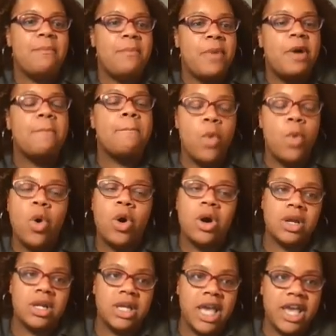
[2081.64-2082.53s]
but
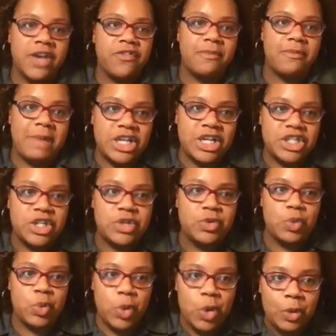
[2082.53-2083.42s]
more
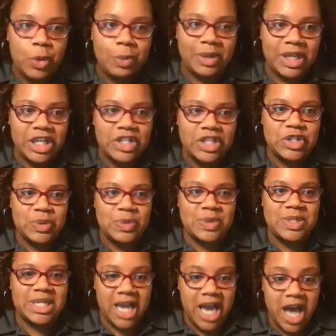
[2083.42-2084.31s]
information will be
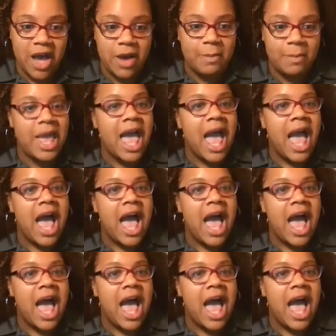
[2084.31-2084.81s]
soon to come.